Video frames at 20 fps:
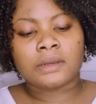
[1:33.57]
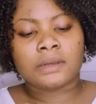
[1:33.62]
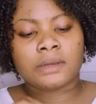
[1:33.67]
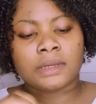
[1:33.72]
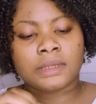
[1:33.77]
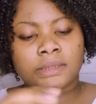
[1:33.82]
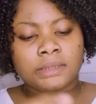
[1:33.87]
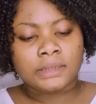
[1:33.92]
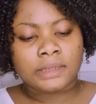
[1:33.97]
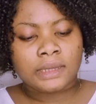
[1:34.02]

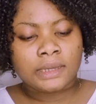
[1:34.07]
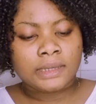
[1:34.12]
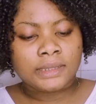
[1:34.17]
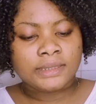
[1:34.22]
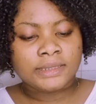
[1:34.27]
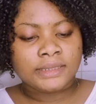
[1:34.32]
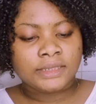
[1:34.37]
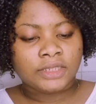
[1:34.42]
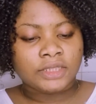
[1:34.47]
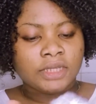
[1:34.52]
I think
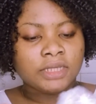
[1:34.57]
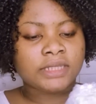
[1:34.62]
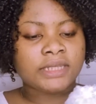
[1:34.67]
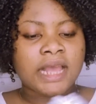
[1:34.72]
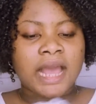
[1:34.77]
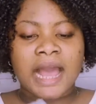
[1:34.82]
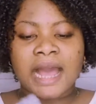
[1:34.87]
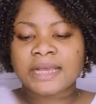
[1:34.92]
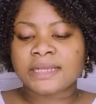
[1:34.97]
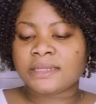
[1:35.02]
it
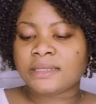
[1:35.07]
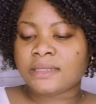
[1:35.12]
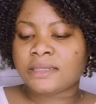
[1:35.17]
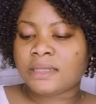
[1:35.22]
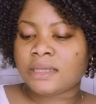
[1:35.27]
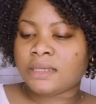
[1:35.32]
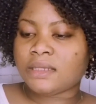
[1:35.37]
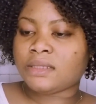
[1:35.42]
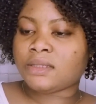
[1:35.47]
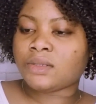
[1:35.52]
just has
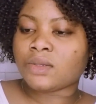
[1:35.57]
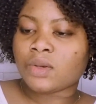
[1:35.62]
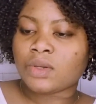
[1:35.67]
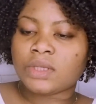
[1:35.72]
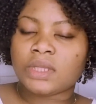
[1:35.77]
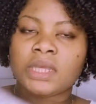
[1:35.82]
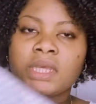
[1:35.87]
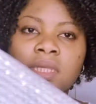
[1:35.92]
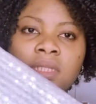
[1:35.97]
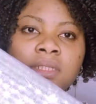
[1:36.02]
this
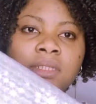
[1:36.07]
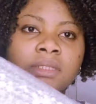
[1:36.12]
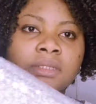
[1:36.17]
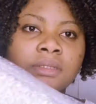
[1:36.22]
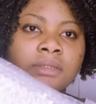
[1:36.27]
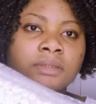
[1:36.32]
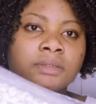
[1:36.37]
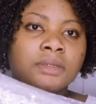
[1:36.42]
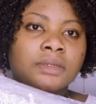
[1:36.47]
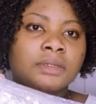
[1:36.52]
on it
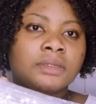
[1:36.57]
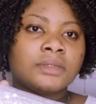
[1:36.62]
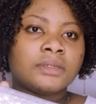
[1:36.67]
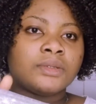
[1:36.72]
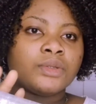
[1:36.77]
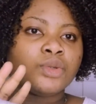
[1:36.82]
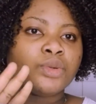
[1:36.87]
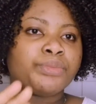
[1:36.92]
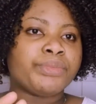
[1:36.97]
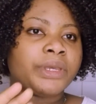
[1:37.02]

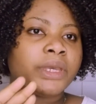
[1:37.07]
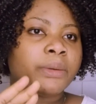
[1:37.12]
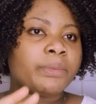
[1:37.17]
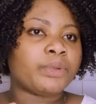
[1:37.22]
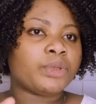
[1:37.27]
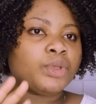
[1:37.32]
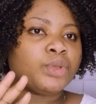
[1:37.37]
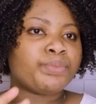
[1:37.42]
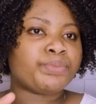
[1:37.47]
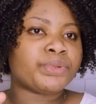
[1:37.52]
just to be
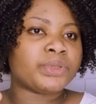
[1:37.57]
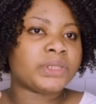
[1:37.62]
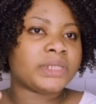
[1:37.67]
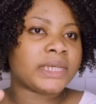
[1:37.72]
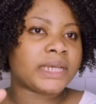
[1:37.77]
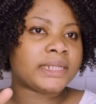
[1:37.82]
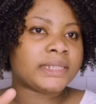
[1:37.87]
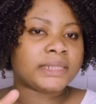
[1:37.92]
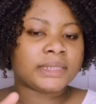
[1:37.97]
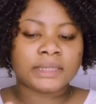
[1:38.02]
able to
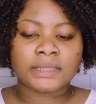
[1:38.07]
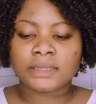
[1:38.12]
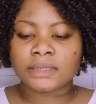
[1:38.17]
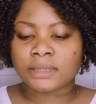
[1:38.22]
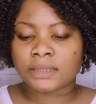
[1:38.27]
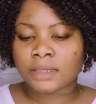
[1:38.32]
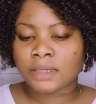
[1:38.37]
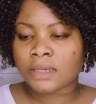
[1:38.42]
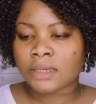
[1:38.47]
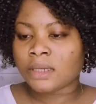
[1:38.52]
protect it,
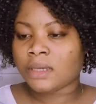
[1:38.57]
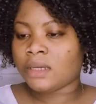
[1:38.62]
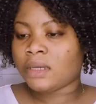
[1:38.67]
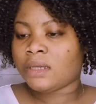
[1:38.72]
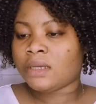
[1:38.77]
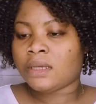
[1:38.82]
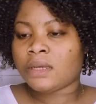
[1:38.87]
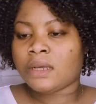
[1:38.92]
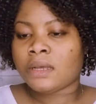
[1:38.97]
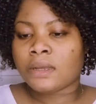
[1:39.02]

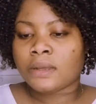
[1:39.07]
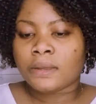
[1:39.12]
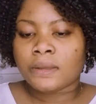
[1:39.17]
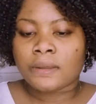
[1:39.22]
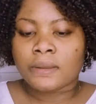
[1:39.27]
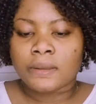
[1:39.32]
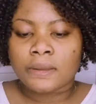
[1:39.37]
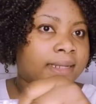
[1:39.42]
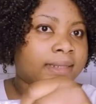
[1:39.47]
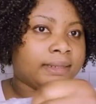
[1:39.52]

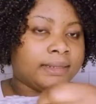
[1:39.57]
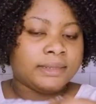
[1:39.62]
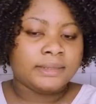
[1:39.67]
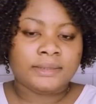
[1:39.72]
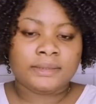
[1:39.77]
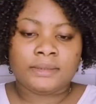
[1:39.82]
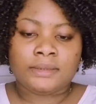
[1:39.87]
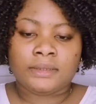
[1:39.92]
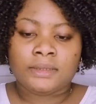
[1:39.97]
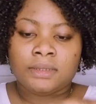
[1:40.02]
guys.
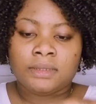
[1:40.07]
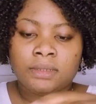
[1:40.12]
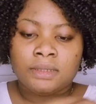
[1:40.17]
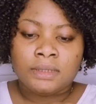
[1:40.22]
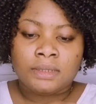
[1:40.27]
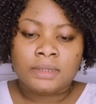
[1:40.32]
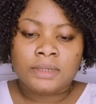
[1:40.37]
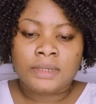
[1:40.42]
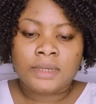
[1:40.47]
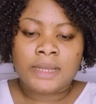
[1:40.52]

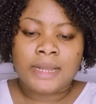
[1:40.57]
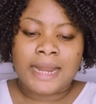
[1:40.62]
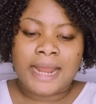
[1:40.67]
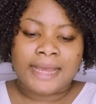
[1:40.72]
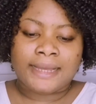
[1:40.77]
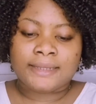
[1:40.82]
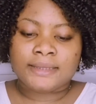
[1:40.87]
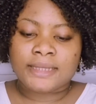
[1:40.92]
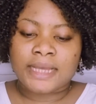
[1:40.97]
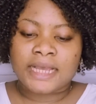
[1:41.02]

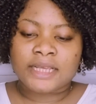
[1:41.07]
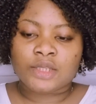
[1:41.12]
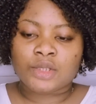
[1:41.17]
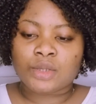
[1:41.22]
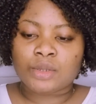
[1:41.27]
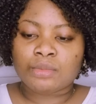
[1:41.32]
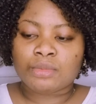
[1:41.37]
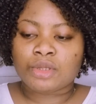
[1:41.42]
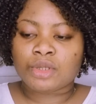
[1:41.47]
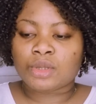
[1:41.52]
Like, there are
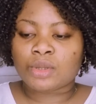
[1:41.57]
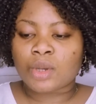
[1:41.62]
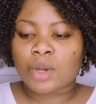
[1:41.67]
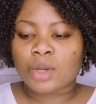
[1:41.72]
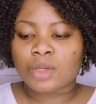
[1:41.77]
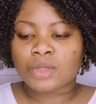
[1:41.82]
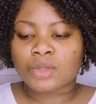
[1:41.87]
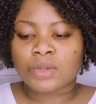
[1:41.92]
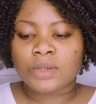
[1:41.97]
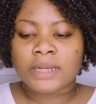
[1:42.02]
some
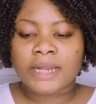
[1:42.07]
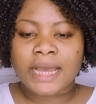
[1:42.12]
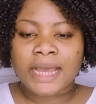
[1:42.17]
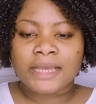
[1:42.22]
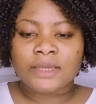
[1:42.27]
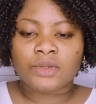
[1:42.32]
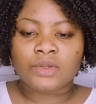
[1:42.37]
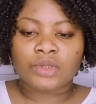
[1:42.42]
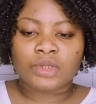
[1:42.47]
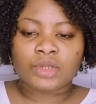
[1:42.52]
stores
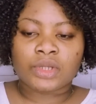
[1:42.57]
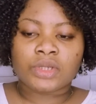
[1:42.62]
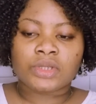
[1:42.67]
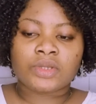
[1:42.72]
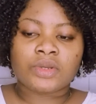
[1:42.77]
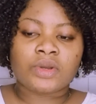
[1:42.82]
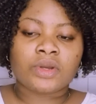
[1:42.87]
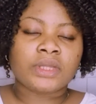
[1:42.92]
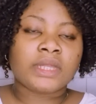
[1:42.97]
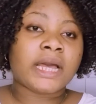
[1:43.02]
online, you
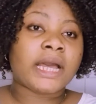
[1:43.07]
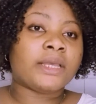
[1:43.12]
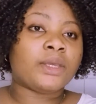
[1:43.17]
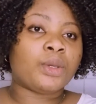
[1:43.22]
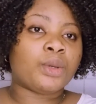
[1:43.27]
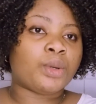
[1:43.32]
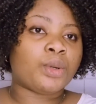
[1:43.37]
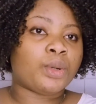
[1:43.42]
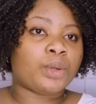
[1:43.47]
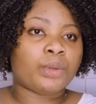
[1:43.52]
just order
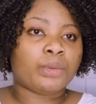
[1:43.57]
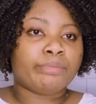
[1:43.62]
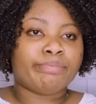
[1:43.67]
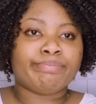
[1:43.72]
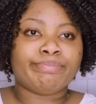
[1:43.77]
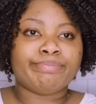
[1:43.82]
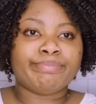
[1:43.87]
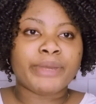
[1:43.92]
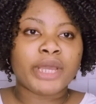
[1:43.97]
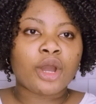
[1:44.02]
your
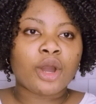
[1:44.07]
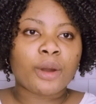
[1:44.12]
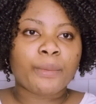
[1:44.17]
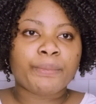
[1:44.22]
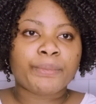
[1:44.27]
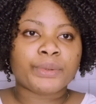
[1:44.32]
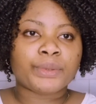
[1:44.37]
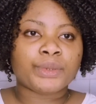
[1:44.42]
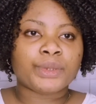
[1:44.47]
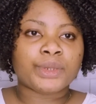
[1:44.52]

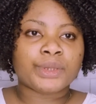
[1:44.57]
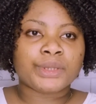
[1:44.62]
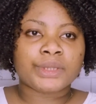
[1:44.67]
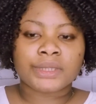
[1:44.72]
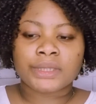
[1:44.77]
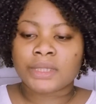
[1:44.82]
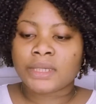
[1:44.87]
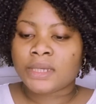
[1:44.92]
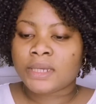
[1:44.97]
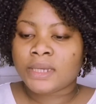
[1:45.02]
makeup
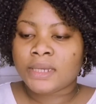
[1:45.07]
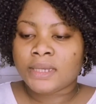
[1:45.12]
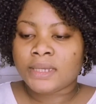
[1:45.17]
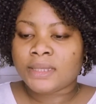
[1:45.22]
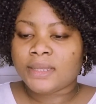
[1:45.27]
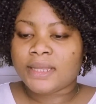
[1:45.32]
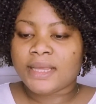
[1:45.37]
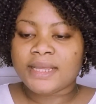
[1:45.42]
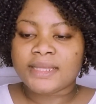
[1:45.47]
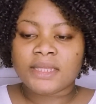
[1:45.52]
products,
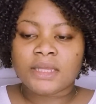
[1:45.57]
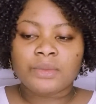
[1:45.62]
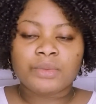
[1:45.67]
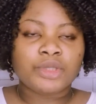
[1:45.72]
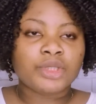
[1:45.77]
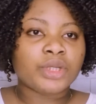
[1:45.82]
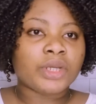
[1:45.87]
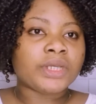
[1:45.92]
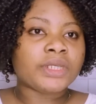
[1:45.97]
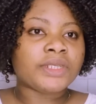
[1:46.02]
then they
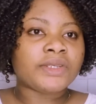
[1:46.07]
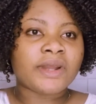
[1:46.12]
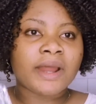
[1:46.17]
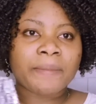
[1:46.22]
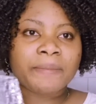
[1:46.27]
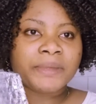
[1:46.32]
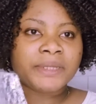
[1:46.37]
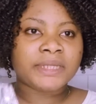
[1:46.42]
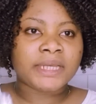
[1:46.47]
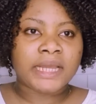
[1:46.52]
will just
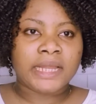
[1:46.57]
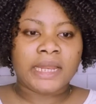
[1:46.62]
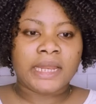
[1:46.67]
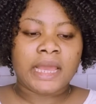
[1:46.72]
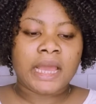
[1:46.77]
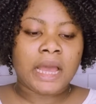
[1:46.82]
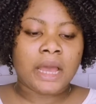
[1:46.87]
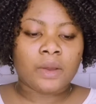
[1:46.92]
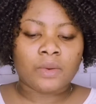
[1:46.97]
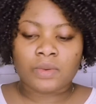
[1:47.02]
wrap it
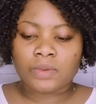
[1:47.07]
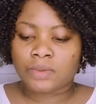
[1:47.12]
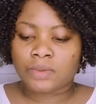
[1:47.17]
anyhow.